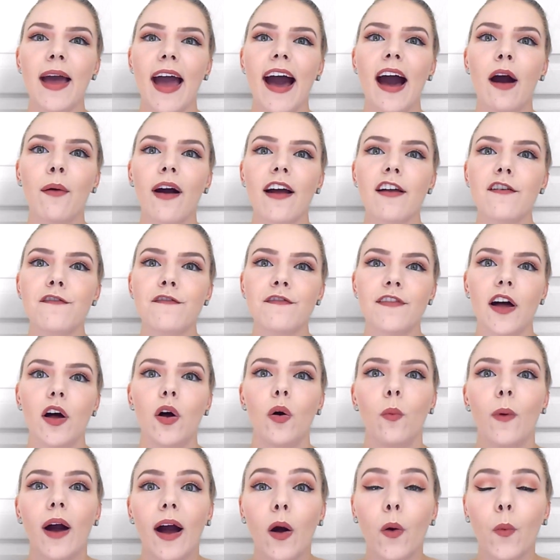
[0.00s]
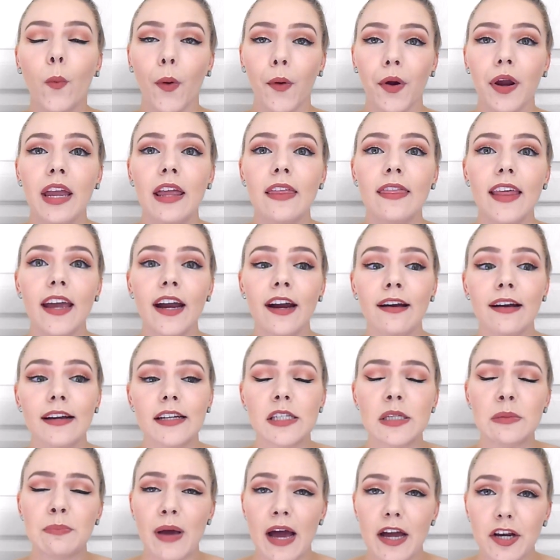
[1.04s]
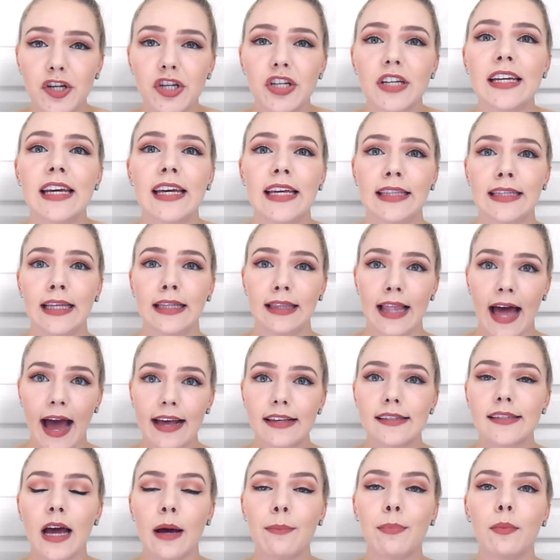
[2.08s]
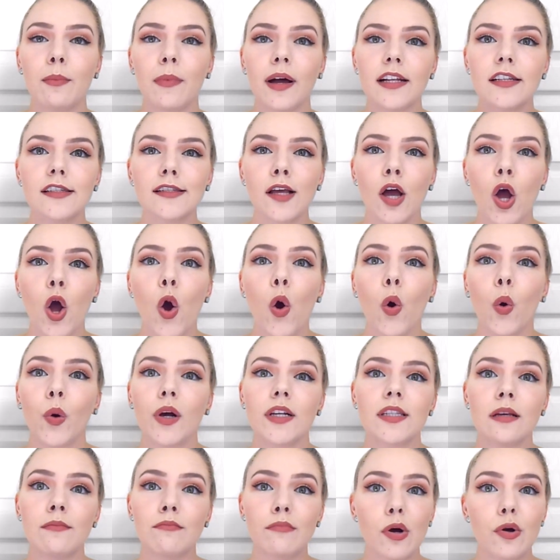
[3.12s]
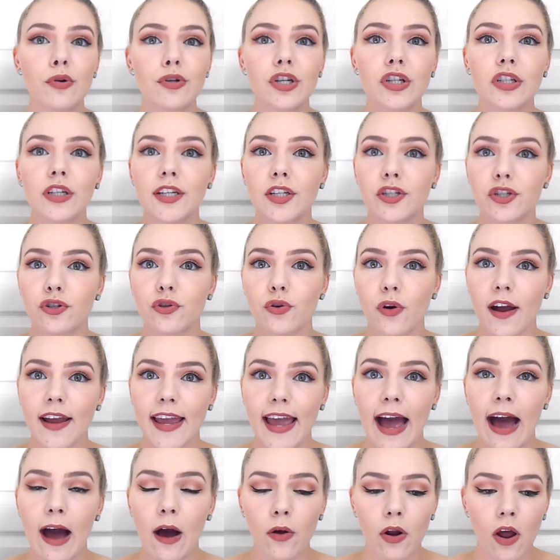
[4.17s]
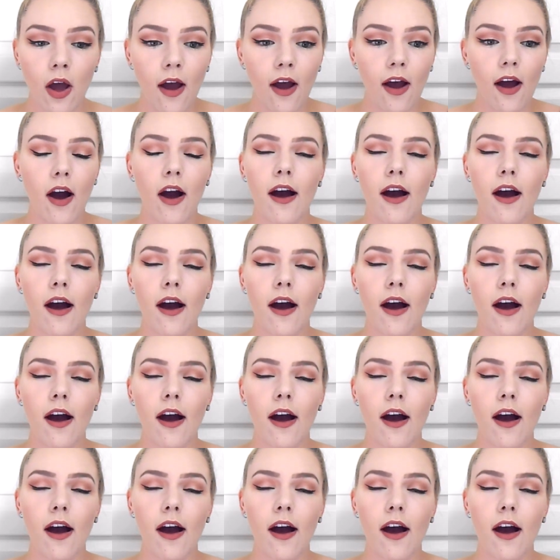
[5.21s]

how I felt while working there, especially in the last couple months, was emotionally strung out.